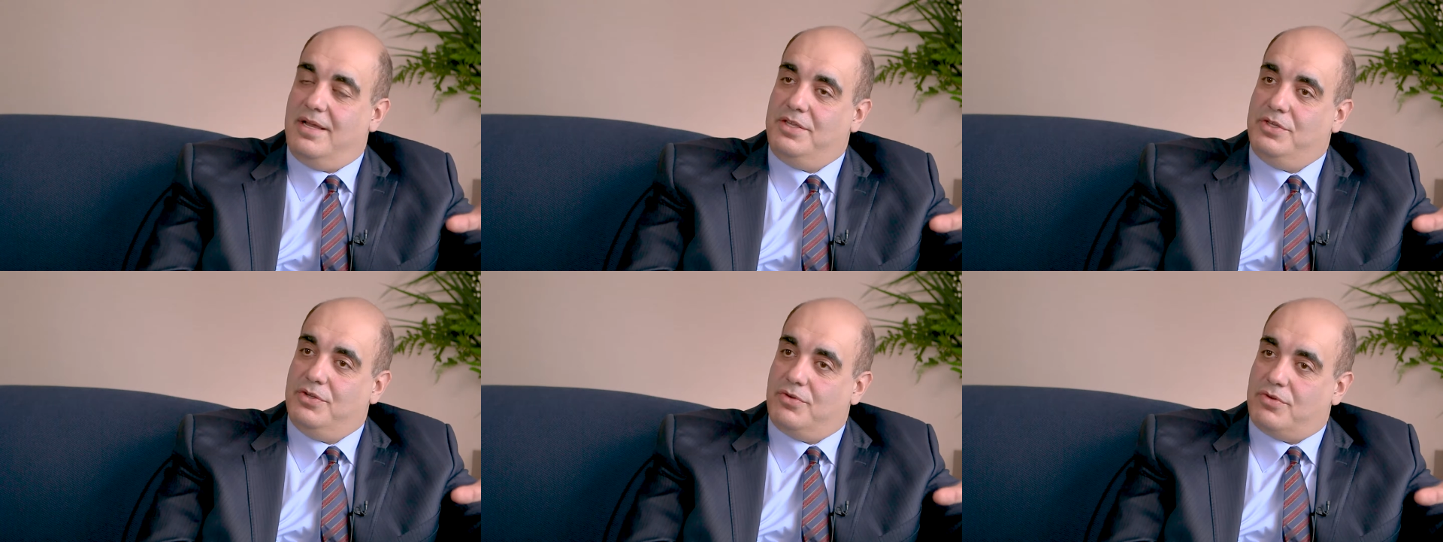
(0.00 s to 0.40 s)

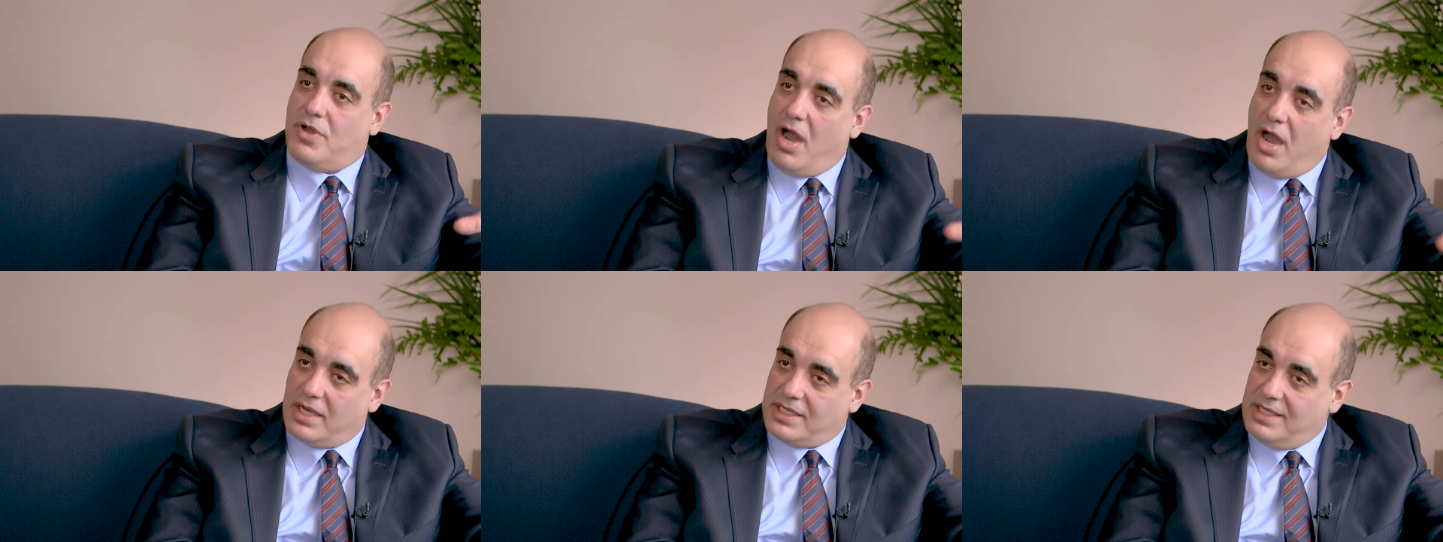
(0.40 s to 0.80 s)
you know,
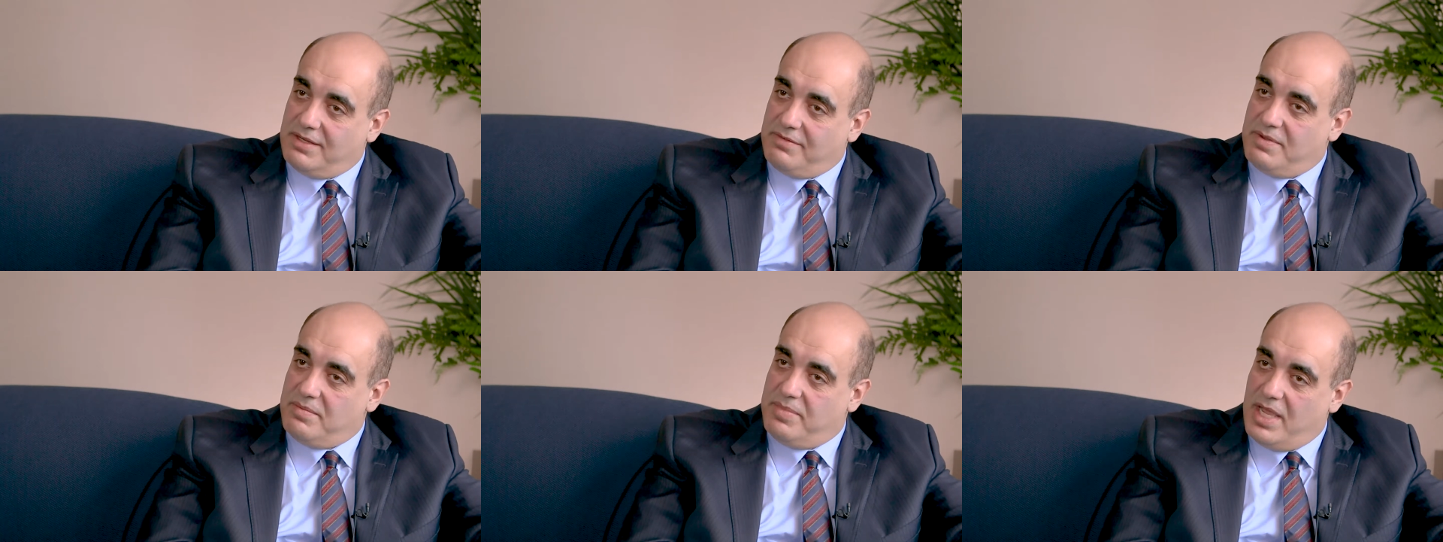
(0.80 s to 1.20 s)

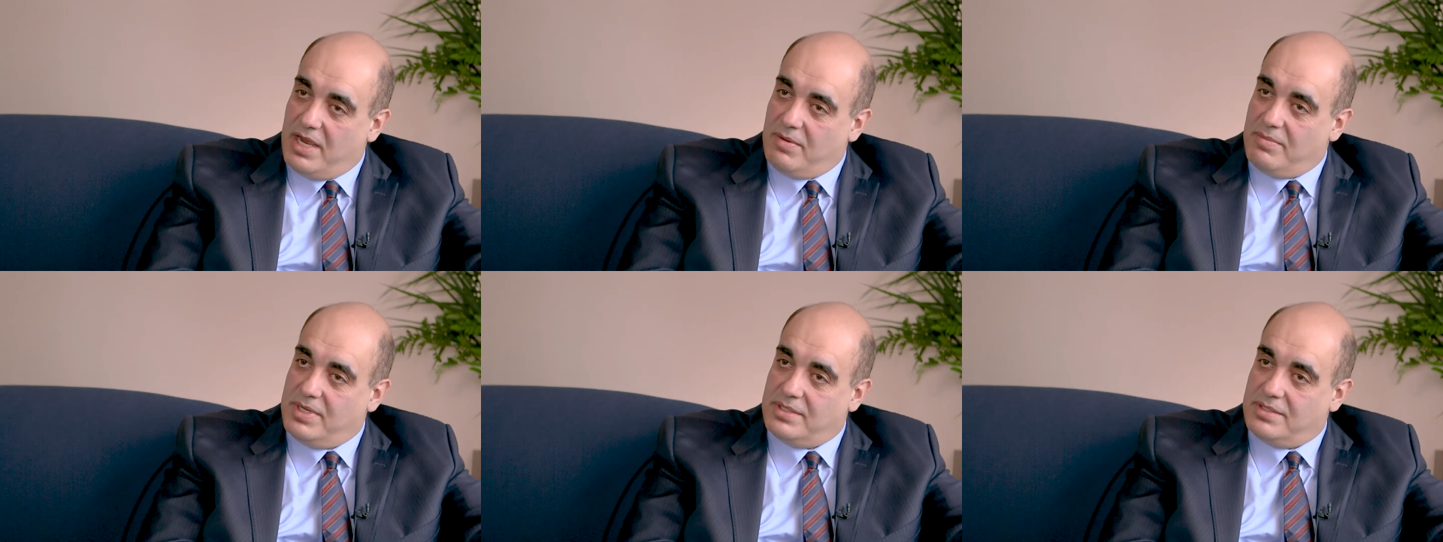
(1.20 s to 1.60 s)
cognitive
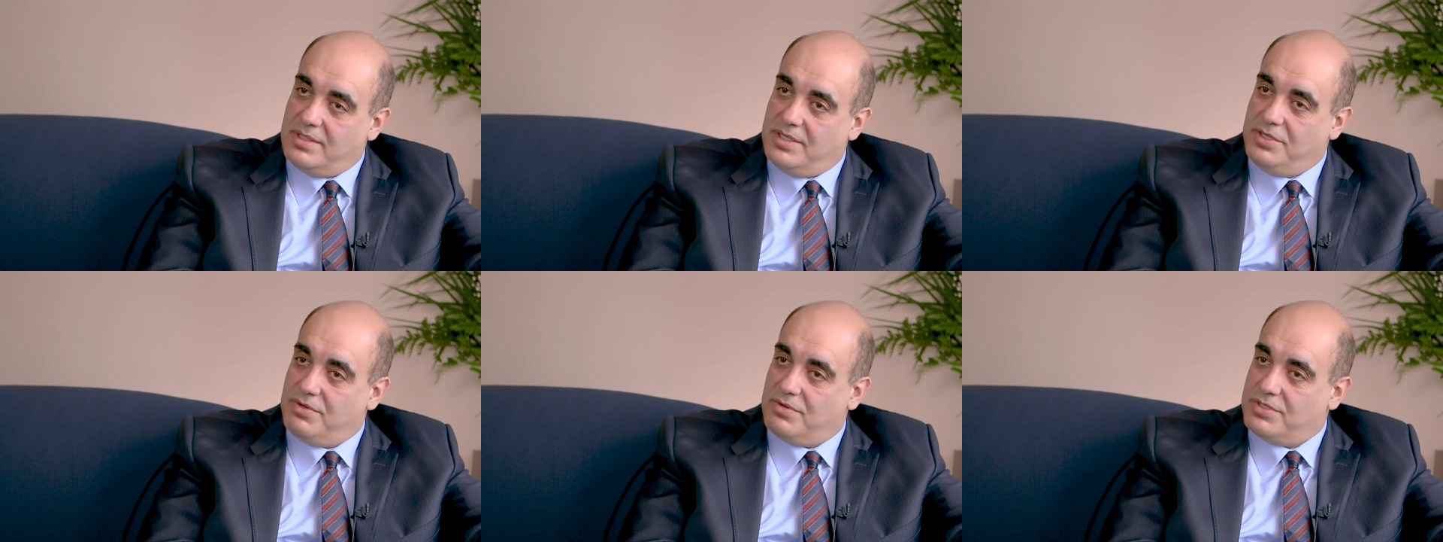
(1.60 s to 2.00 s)
impairment
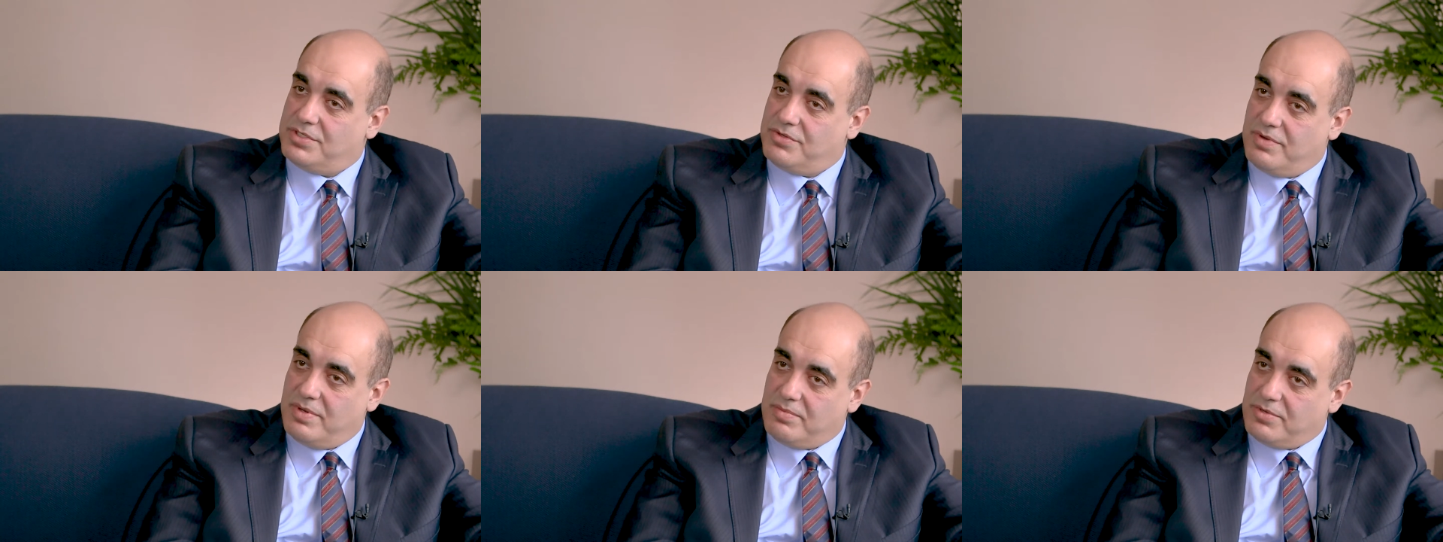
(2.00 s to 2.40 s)
in your
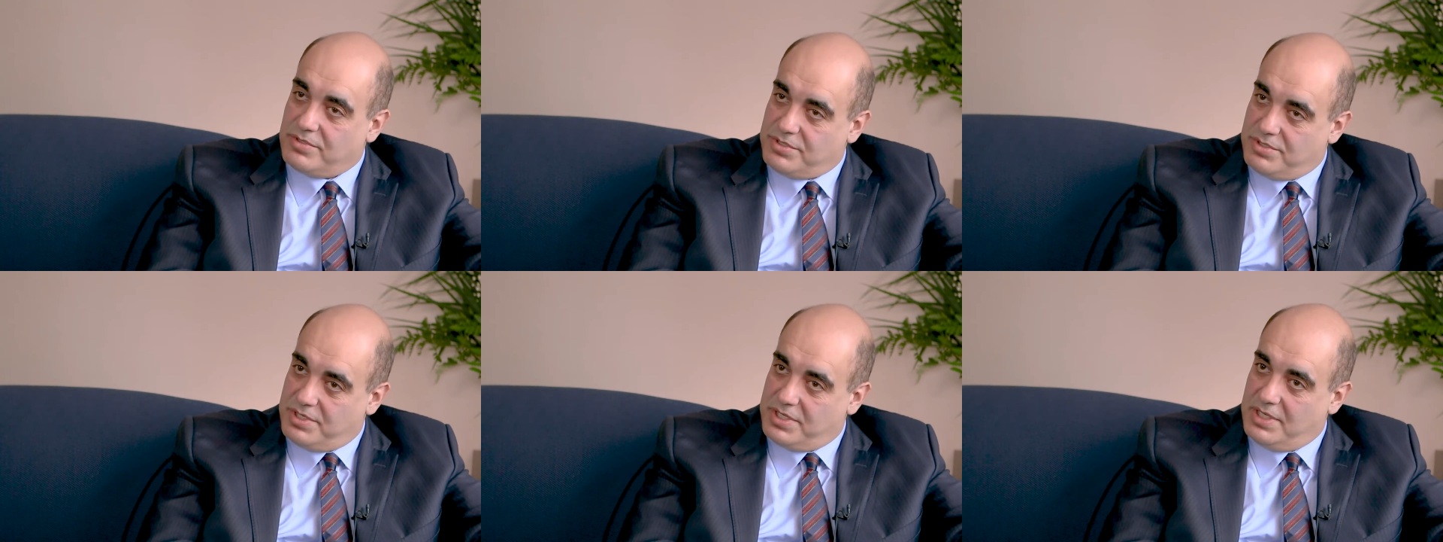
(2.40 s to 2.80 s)
cerebral
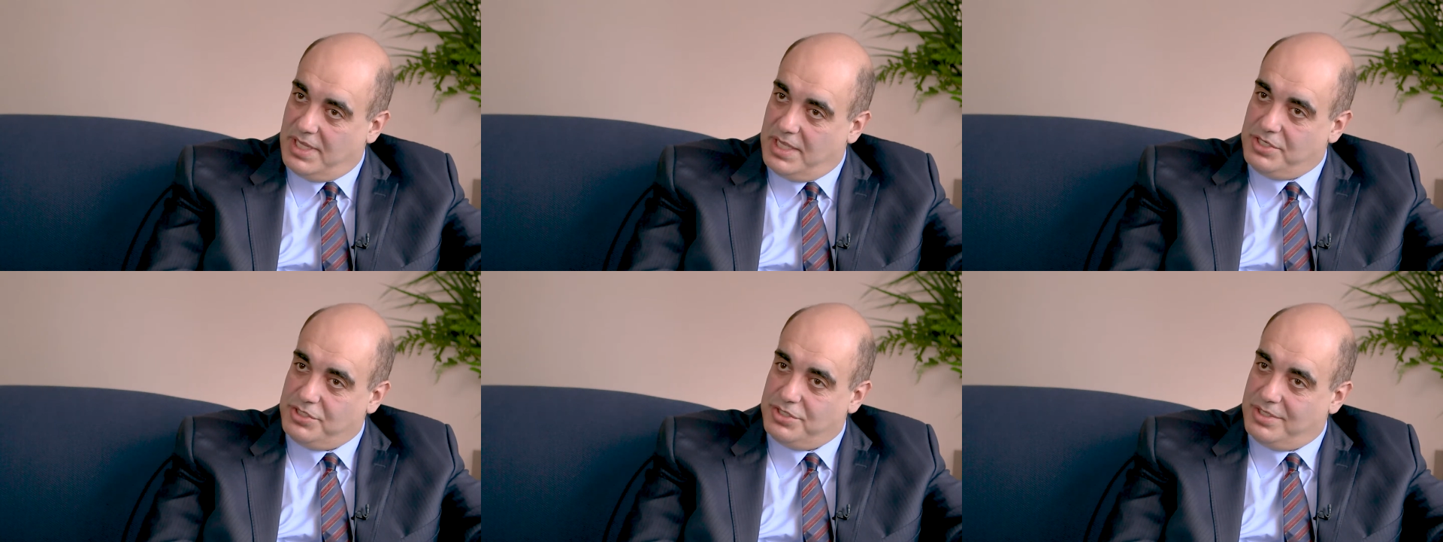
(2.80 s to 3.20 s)

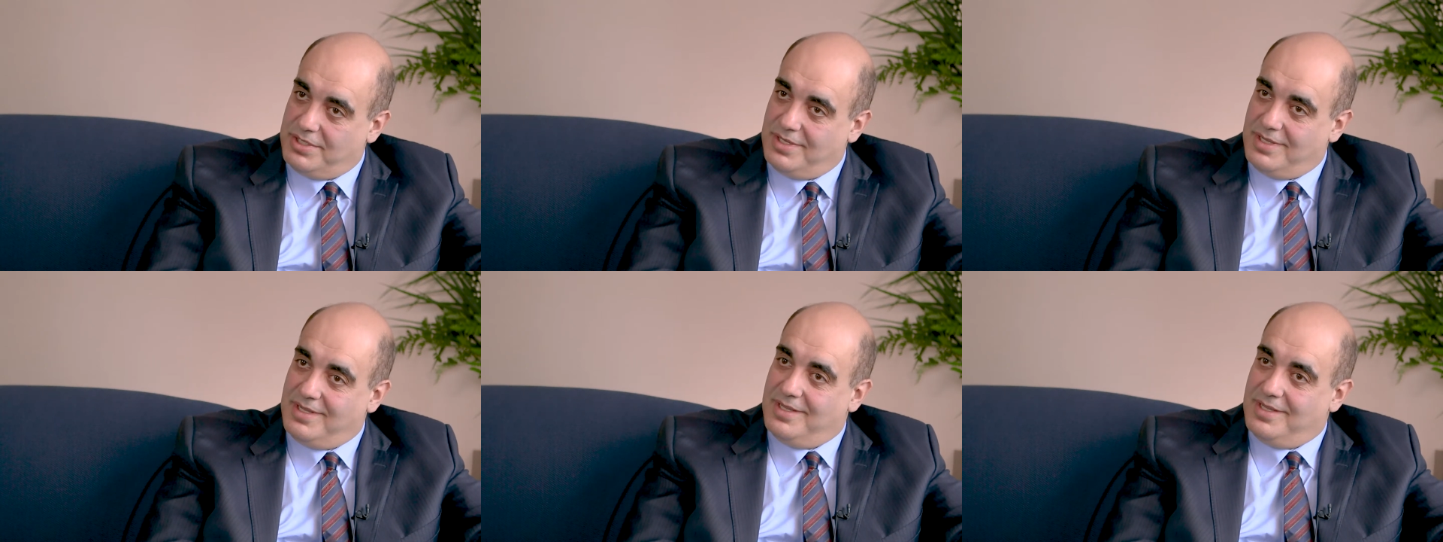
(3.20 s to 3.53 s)
circulation.